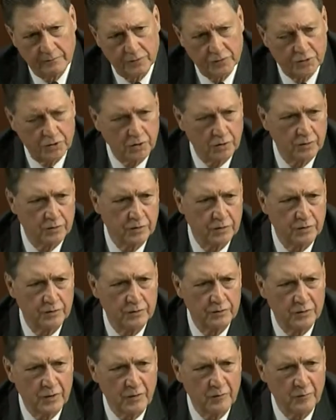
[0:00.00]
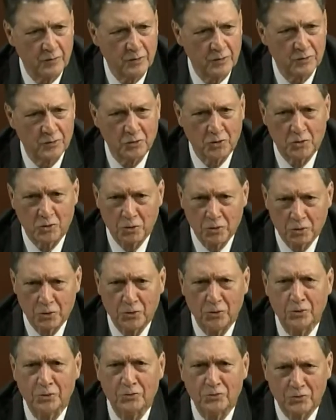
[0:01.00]
facilities have been
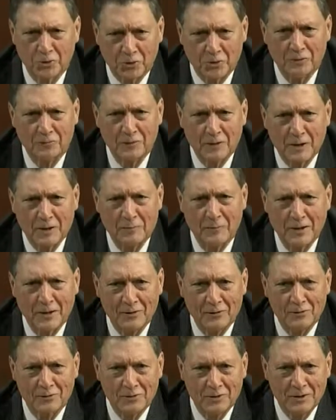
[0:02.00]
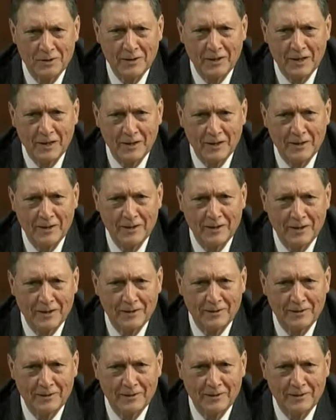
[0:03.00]
secured and certified by the CIA.